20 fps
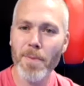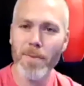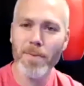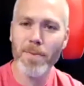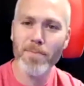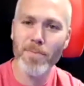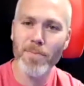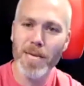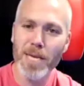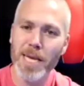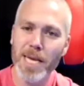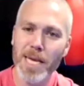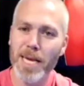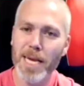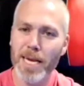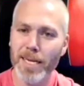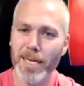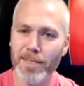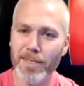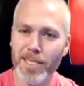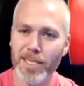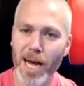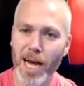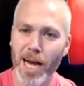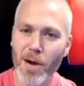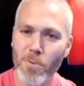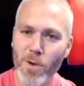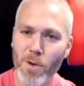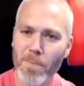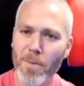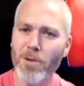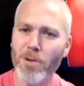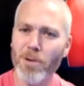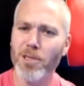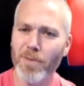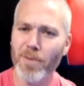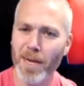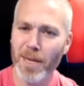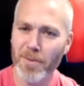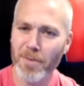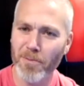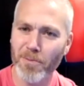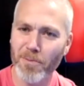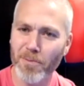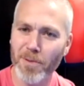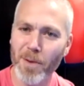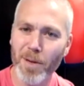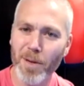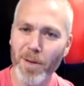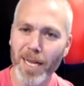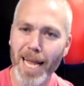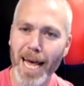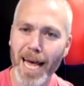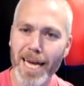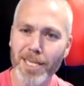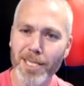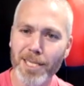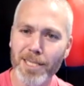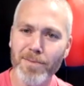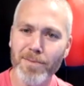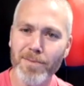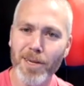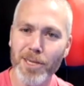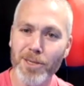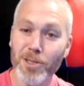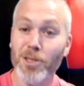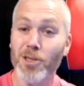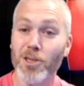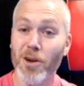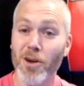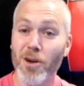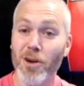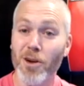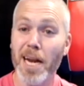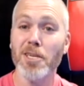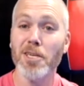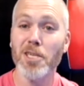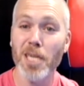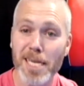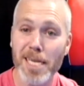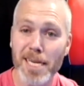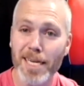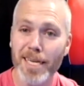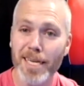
me and well, most of it. A couple of lads that I used to train actually.